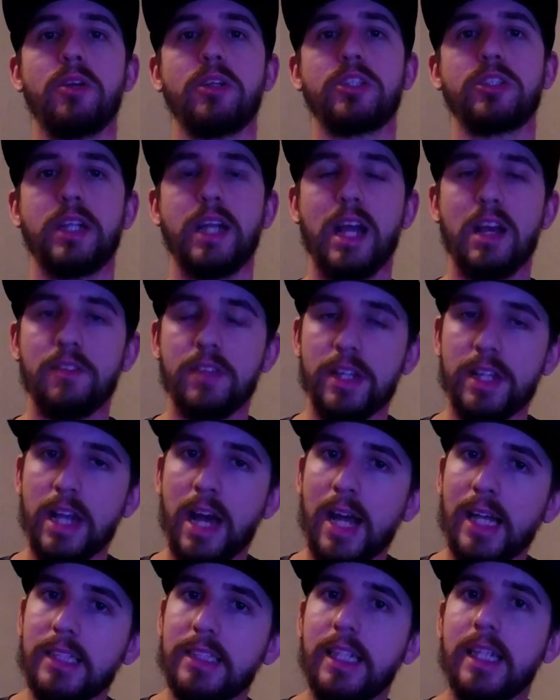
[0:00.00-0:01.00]
It's going to have the
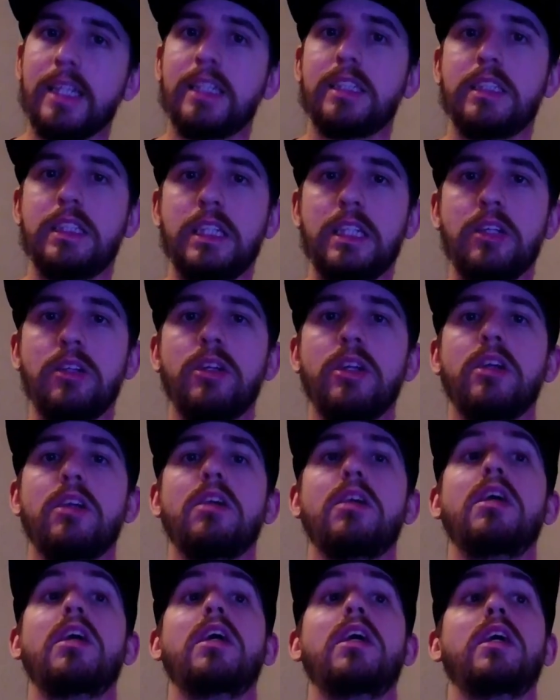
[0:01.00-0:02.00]
nice
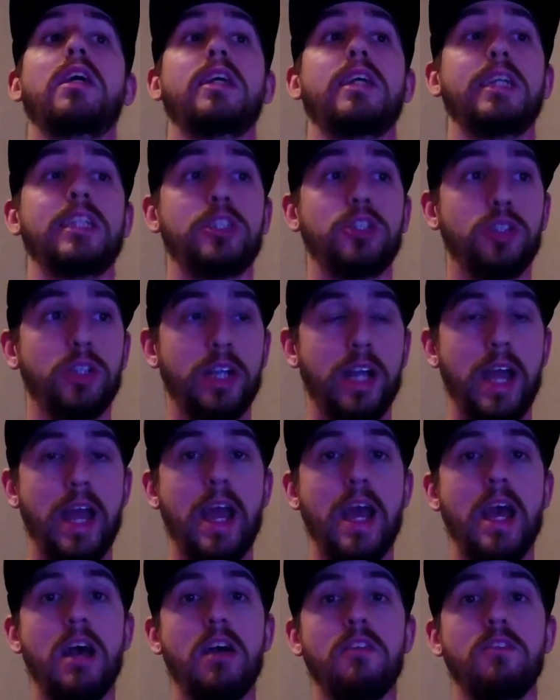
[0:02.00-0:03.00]
exterior. It's going to
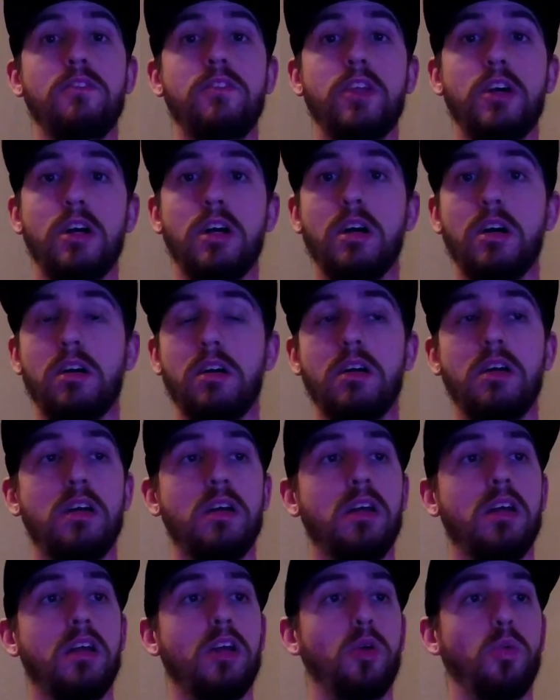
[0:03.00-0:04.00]
have the
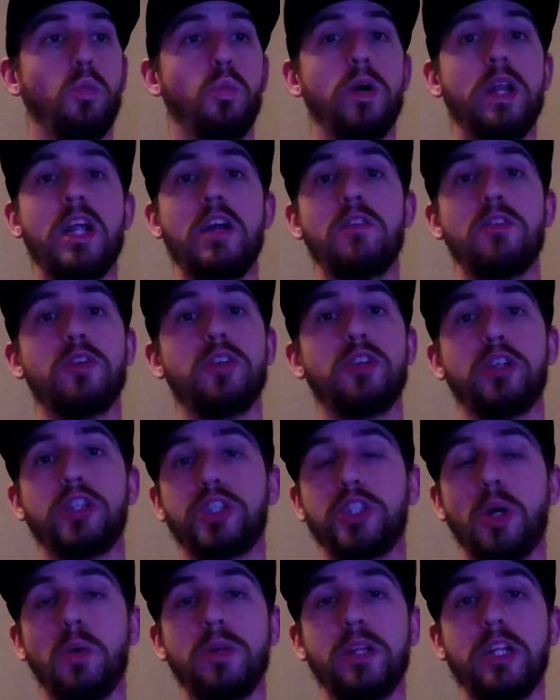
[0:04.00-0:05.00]
whatever they're
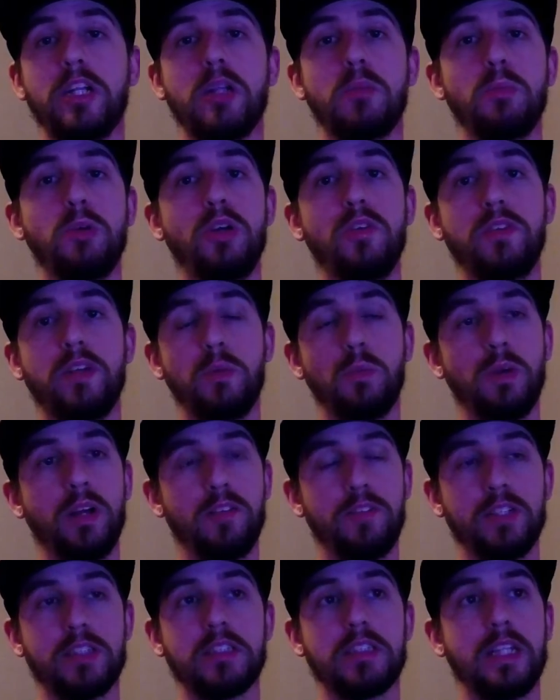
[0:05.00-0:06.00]
showing in the movie.
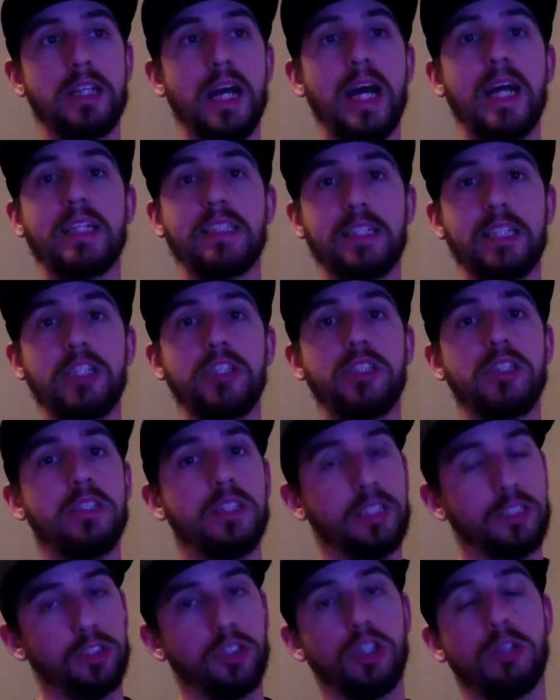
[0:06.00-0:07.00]
If it's the nice engine,
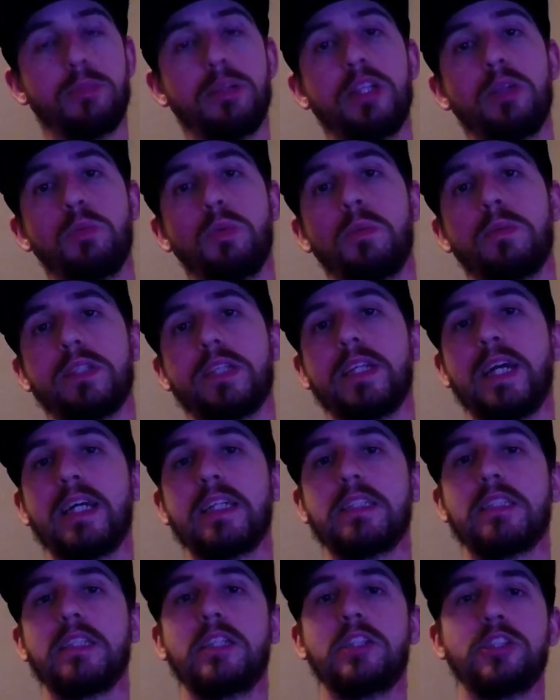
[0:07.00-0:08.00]
it's going to be the one with the
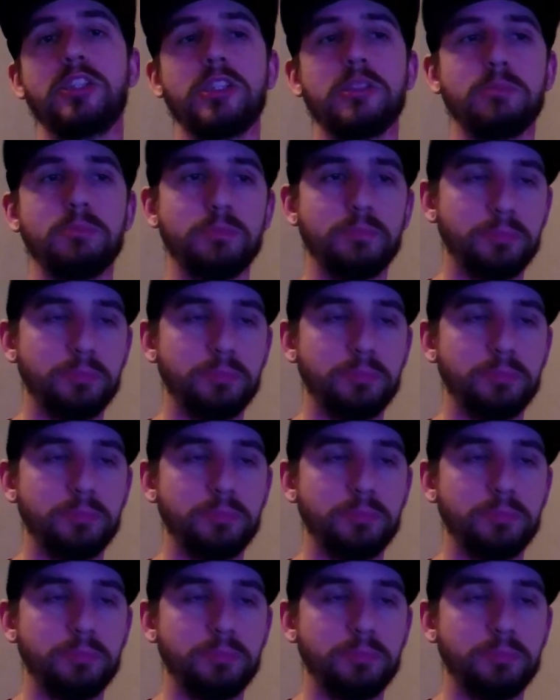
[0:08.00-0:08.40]
nice engine.